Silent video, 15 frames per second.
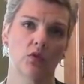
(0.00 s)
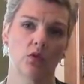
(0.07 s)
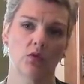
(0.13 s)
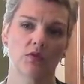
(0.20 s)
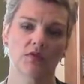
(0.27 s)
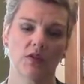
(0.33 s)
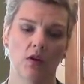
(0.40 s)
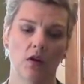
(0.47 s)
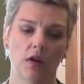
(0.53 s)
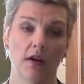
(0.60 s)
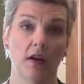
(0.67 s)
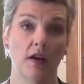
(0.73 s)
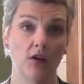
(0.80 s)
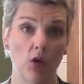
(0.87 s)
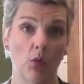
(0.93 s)
goals are, and
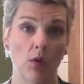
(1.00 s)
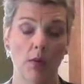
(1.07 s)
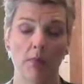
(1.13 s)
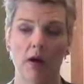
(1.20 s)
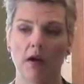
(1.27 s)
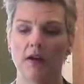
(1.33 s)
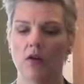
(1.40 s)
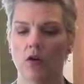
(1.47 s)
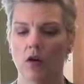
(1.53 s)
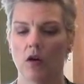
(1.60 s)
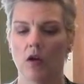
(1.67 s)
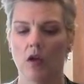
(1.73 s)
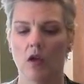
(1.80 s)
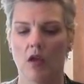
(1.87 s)
I know what mine are.